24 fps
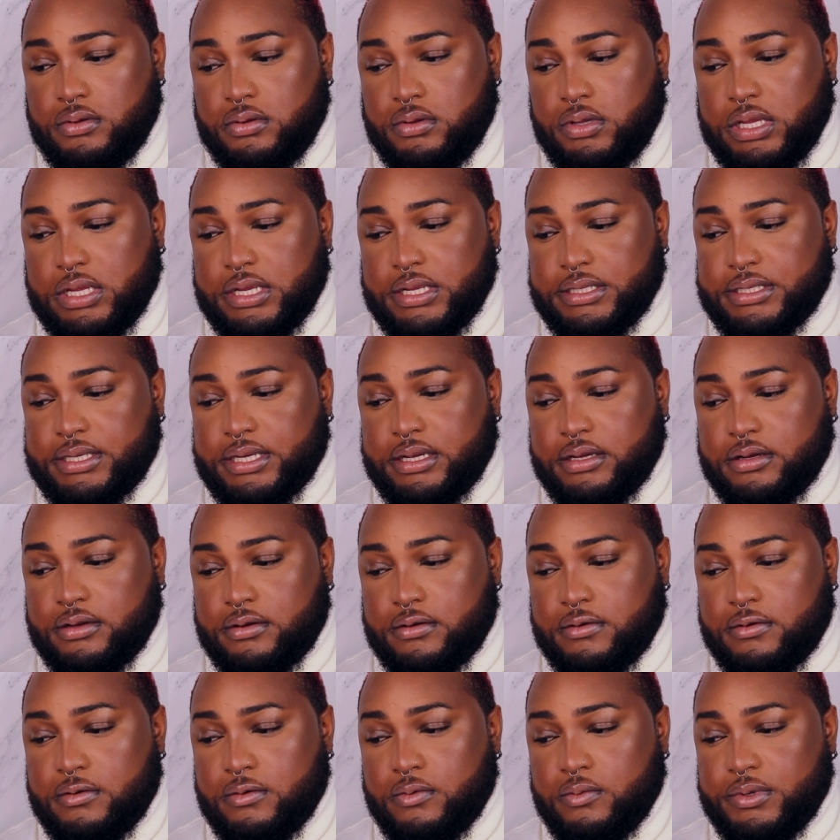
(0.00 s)
you can
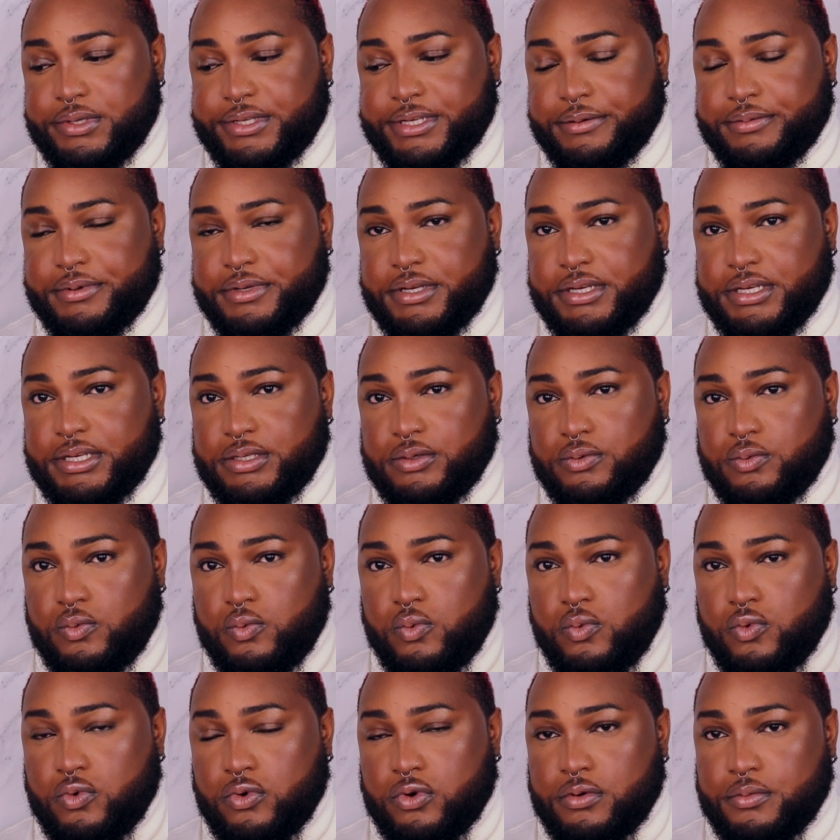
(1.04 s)
tell when something is
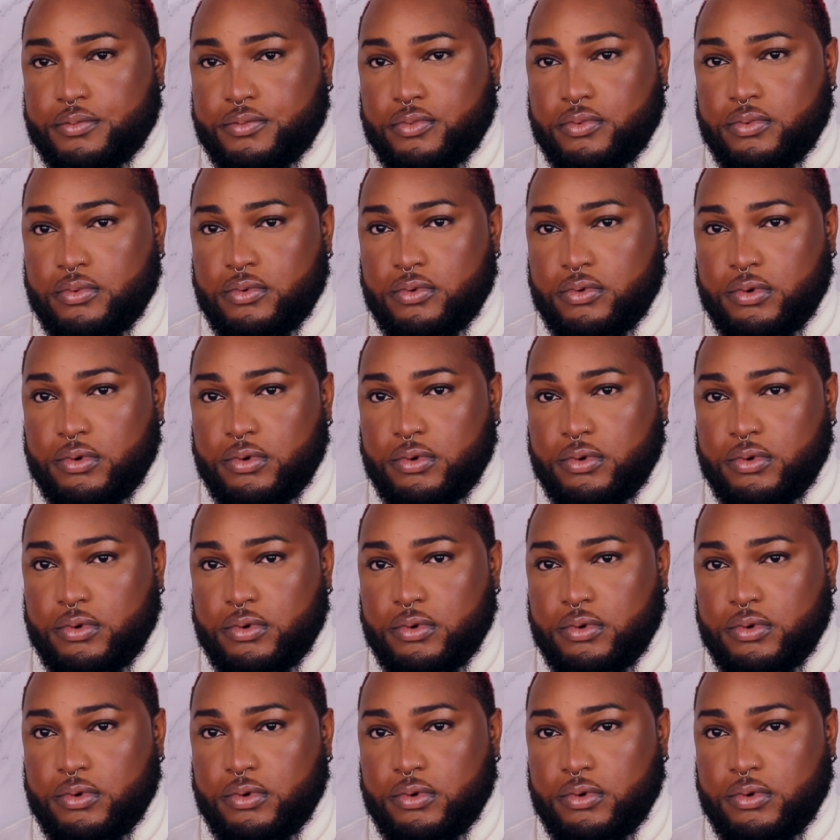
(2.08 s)
warm